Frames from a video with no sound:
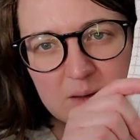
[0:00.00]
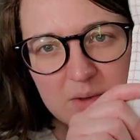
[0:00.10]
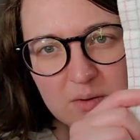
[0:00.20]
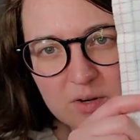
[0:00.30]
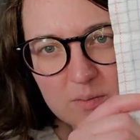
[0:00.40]

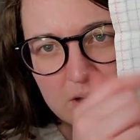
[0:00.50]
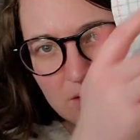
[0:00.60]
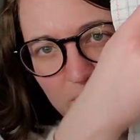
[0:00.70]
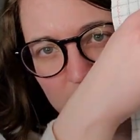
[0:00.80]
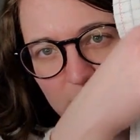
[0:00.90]
But it would have
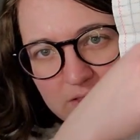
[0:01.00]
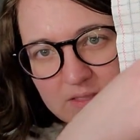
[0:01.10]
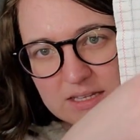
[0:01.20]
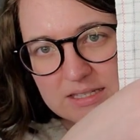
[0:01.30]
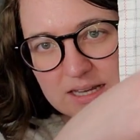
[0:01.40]
been over
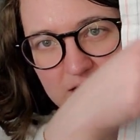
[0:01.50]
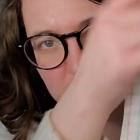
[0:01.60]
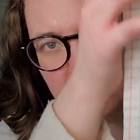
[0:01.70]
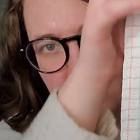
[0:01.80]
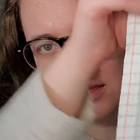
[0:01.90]
in this
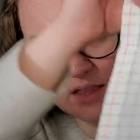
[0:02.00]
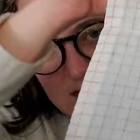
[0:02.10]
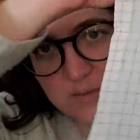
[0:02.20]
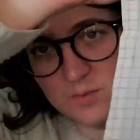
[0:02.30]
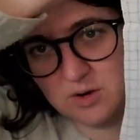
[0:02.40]
section that
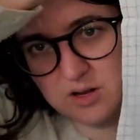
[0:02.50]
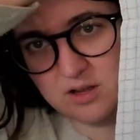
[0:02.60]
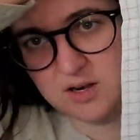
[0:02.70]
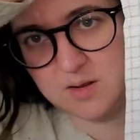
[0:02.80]
I've been working on.